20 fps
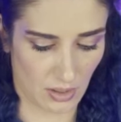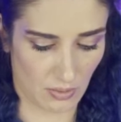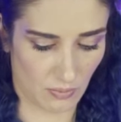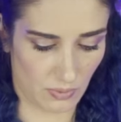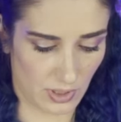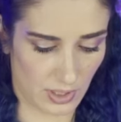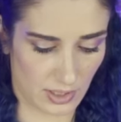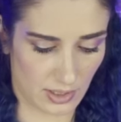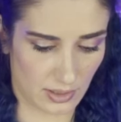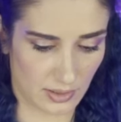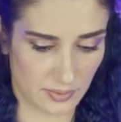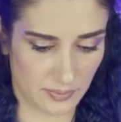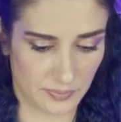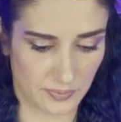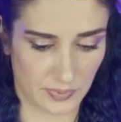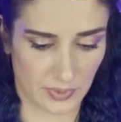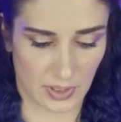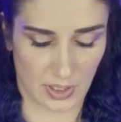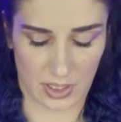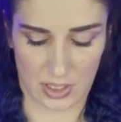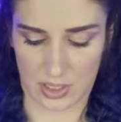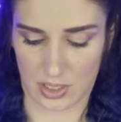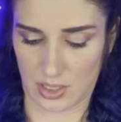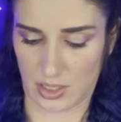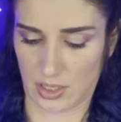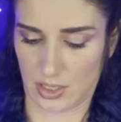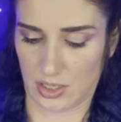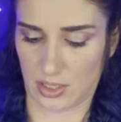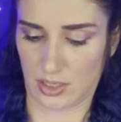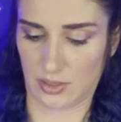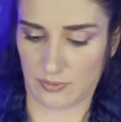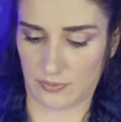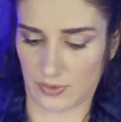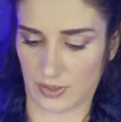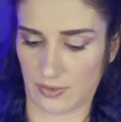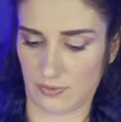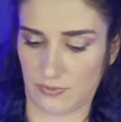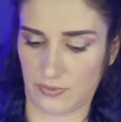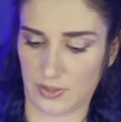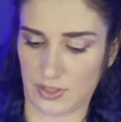Well, if
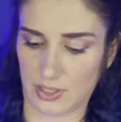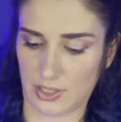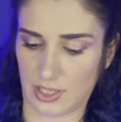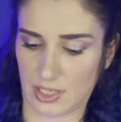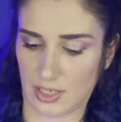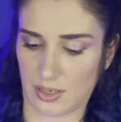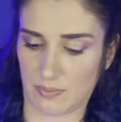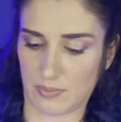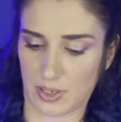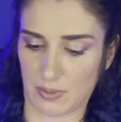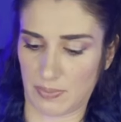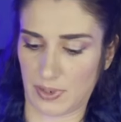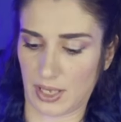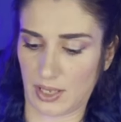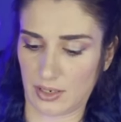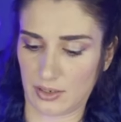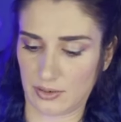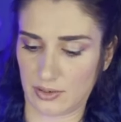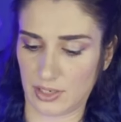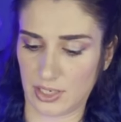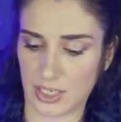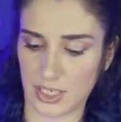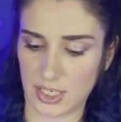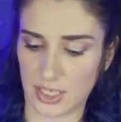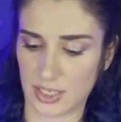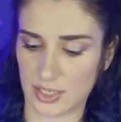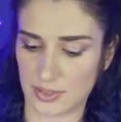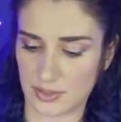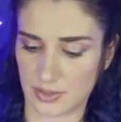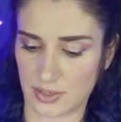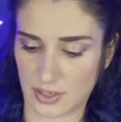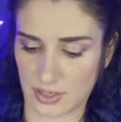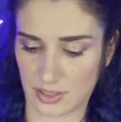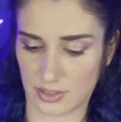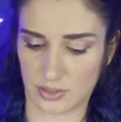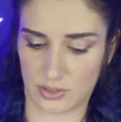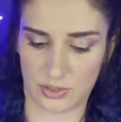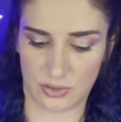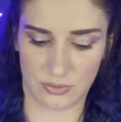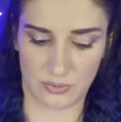I feel like my battery is
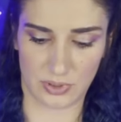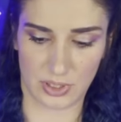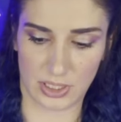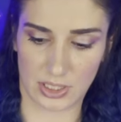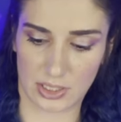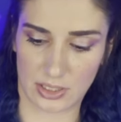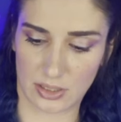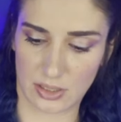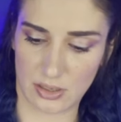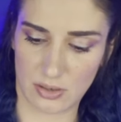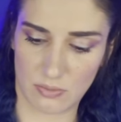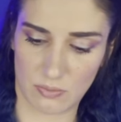not doing